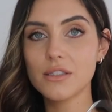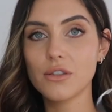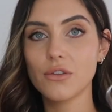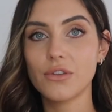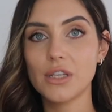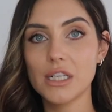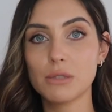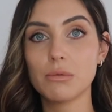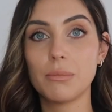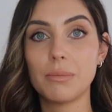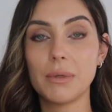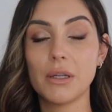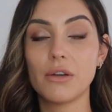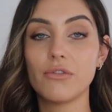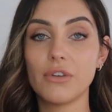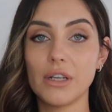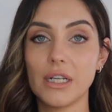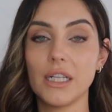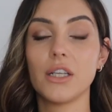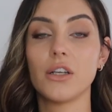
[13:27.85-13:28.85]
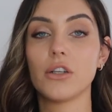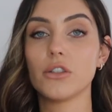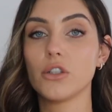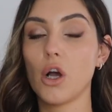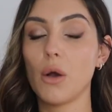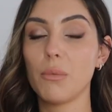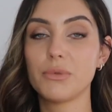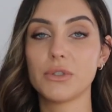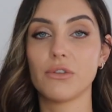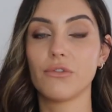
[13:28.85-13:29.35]
so this would be a really good
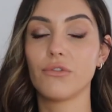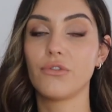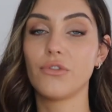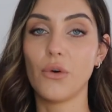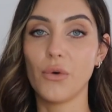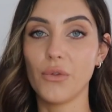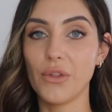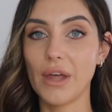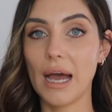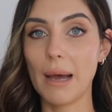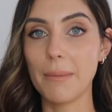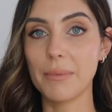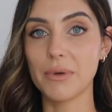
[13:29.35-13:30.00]
option for that,